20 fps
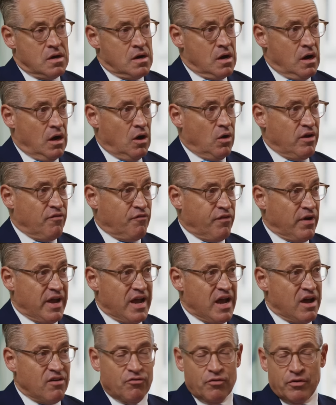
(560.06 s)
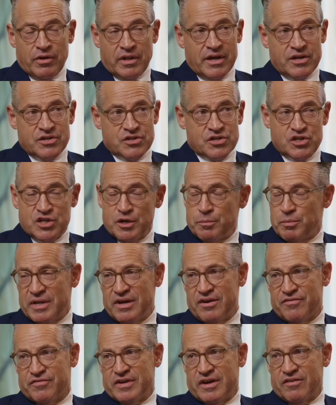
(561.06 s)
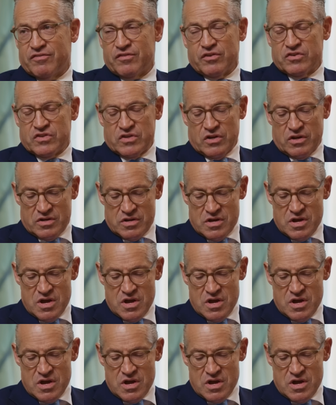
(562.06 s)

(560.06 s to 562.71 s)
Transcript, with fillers: with. Oh, with, if I have Mrs. a relationship left after sex,